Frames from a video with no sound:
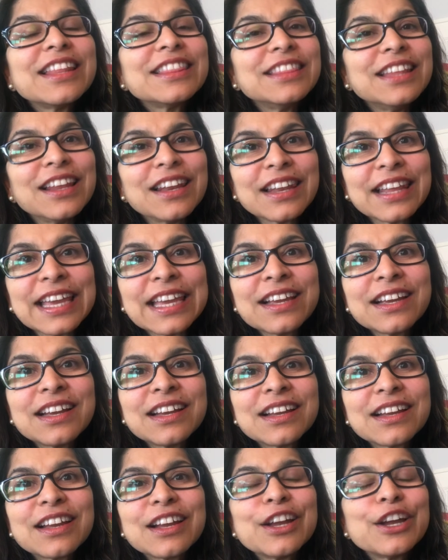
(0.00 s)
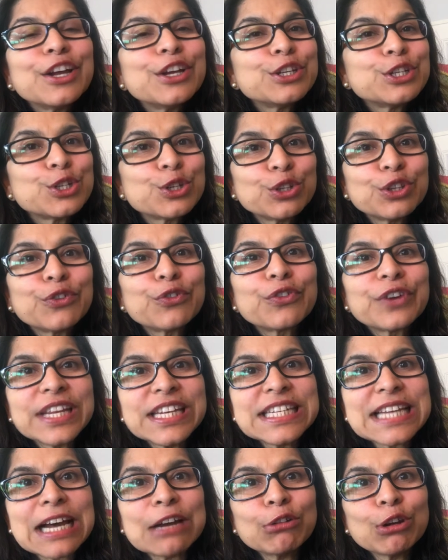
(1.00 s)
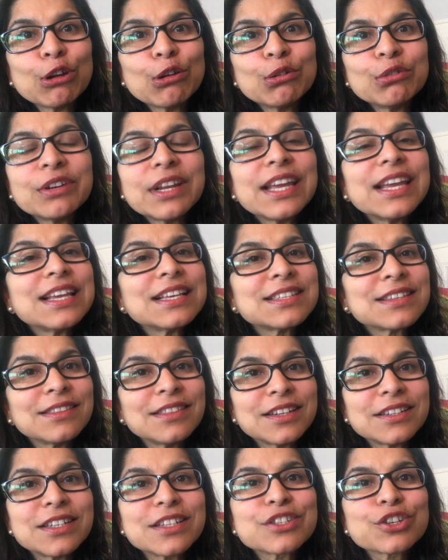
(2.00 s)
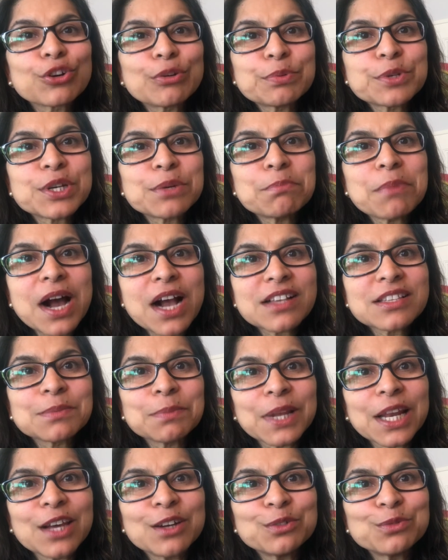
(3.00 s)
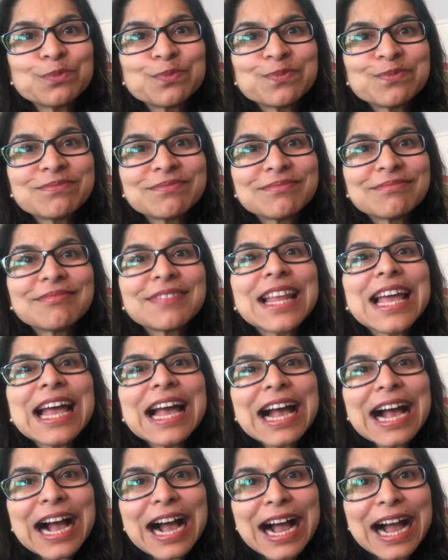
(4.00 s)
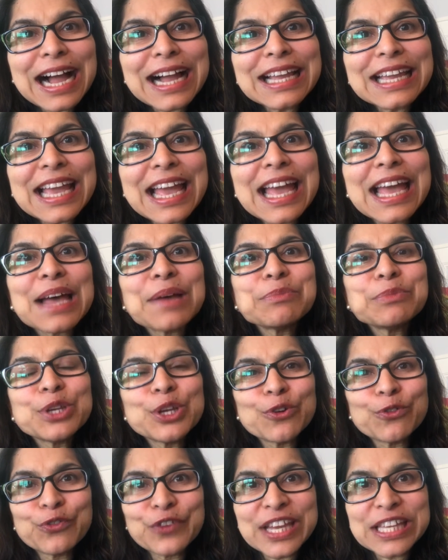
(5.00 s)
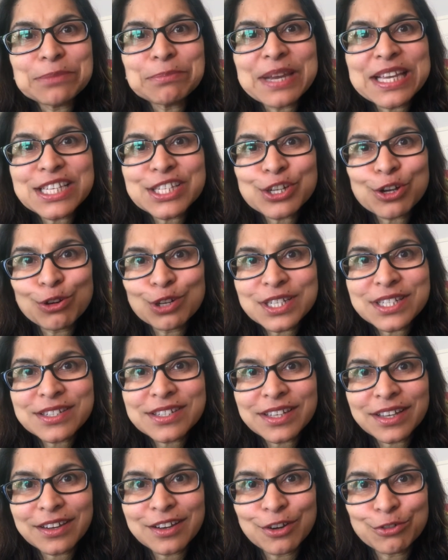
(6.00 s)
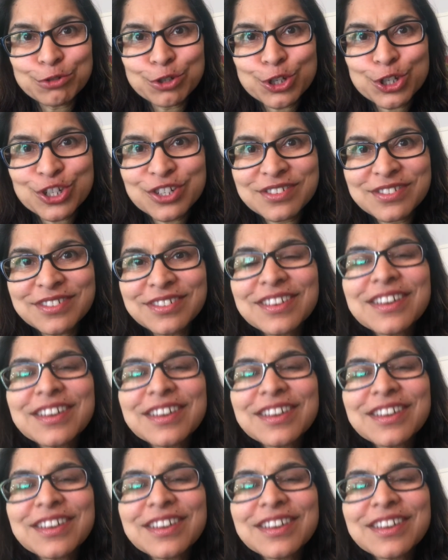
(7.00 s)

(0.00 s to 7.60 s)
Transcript: The link to the free download is in the description box below. I am your faith-based holistic coach.